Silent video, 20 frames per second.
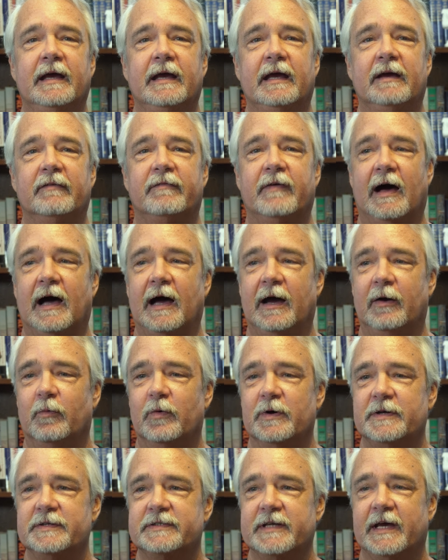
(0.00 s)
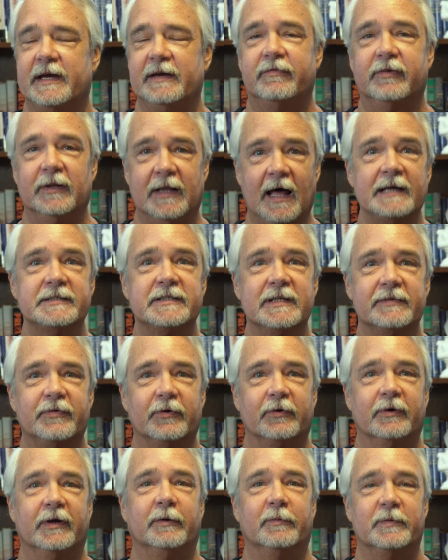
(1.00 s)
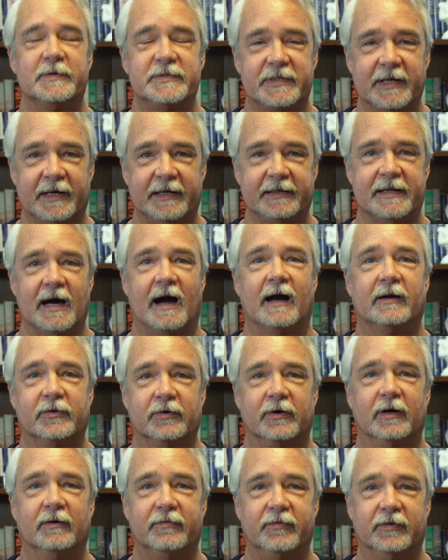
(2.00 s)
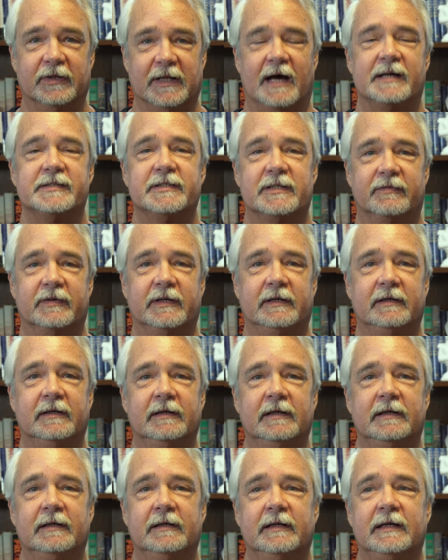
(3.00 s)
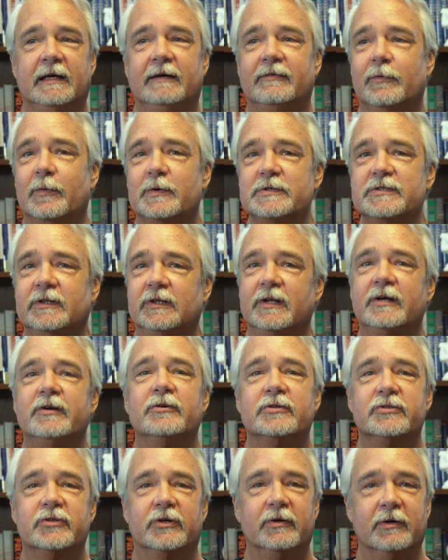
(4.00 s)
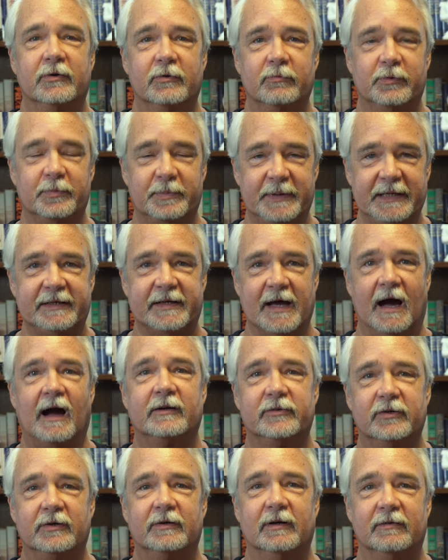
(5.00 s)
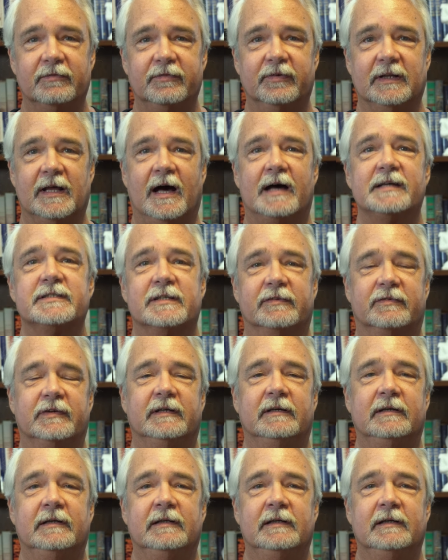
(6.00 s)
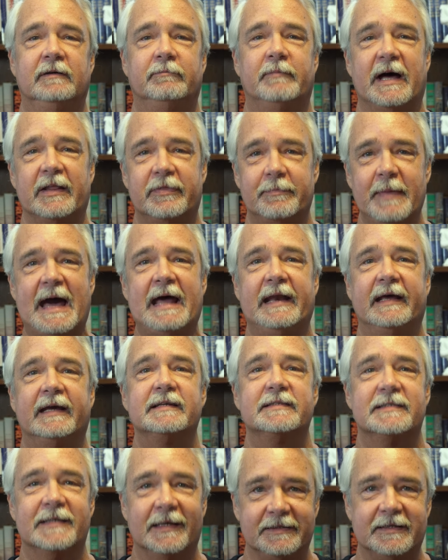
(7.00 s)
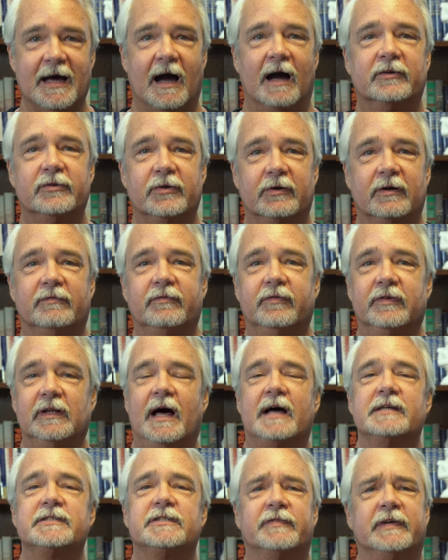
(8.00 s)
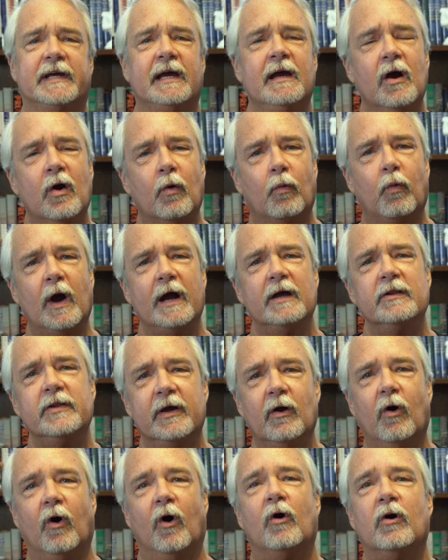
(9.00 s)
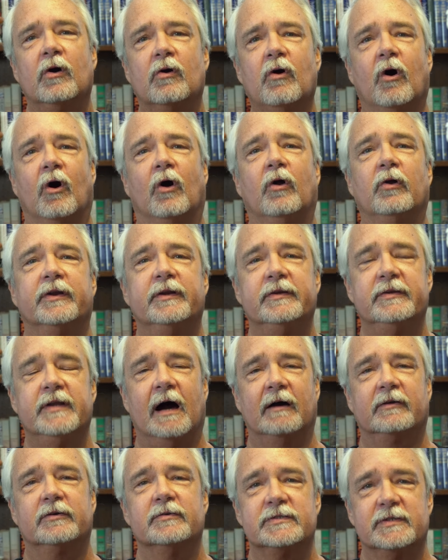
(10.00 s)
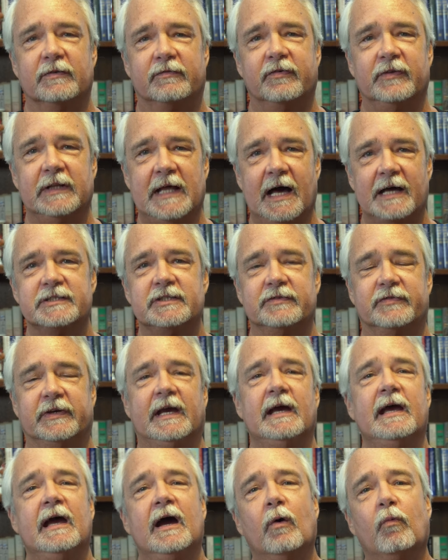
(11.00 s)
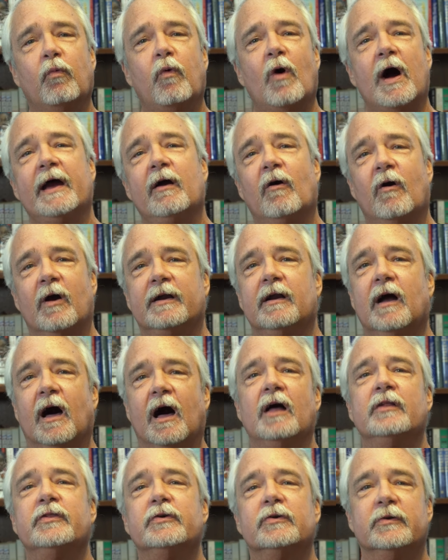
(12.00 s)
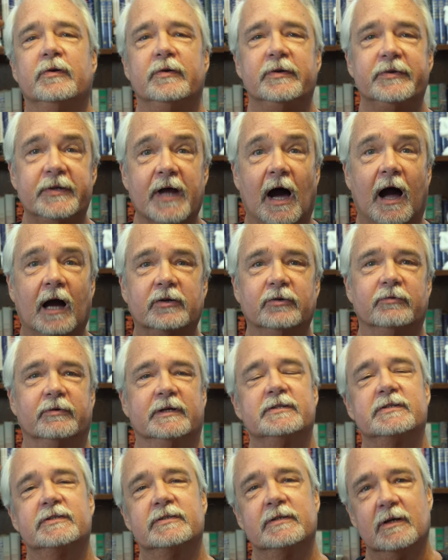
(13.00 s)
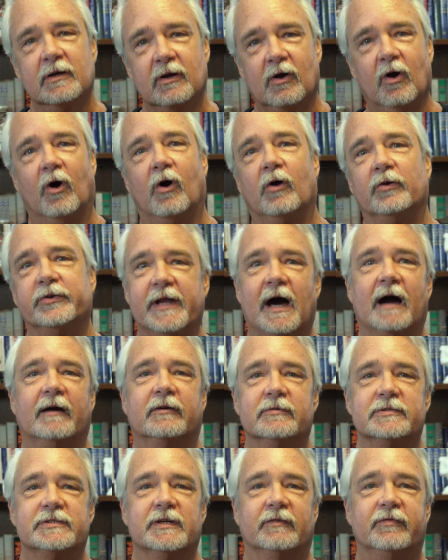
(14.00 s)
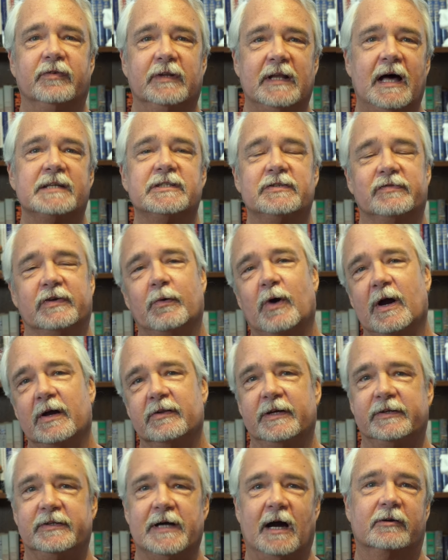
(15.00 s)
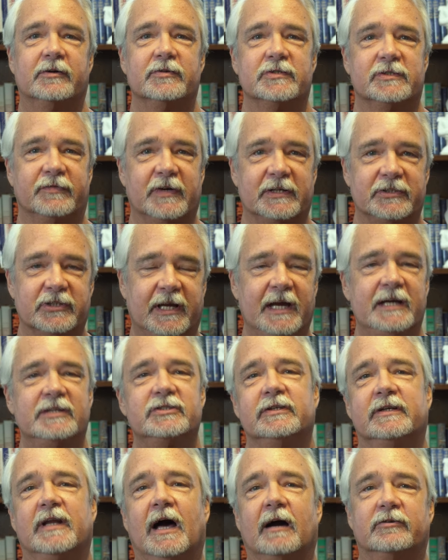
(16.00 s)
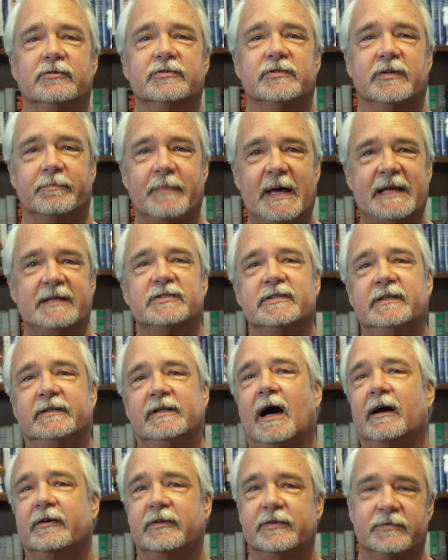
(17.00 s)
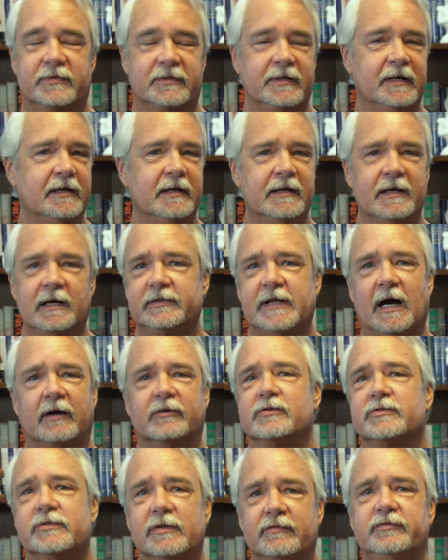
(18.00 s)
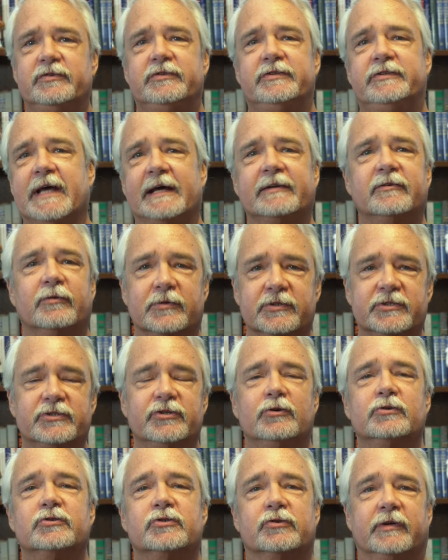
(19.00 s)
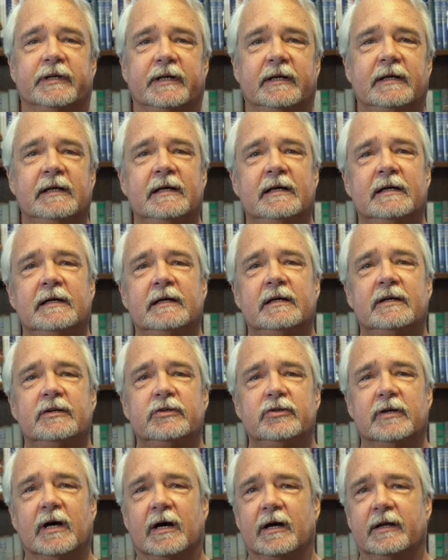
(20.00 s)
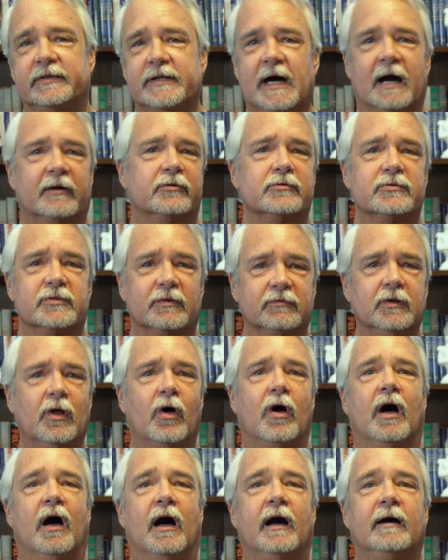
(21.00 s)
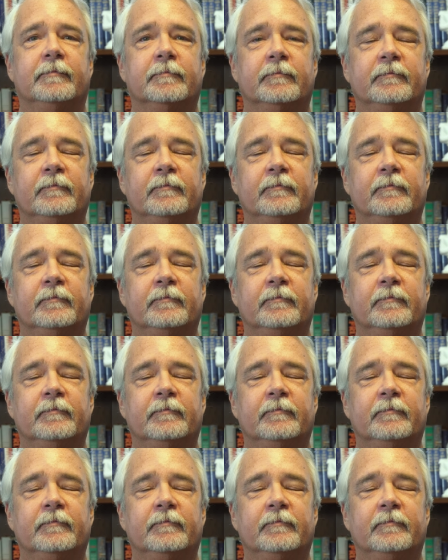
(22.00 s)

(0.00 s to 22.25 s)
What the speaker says: If I was a philosopher, it would say Doctor of Philosophy. If it was in literature, it would be Doctor of Philosophy. Mathematics, Doctor of Philosophy. Why are they all called Doctors of Philosophy? And why aren't other doctorates called Doctors of Philosophy? Why are they Doctors of Education, Doctors of Medicine, Doctors of Dental Surgery, Doctors of Law?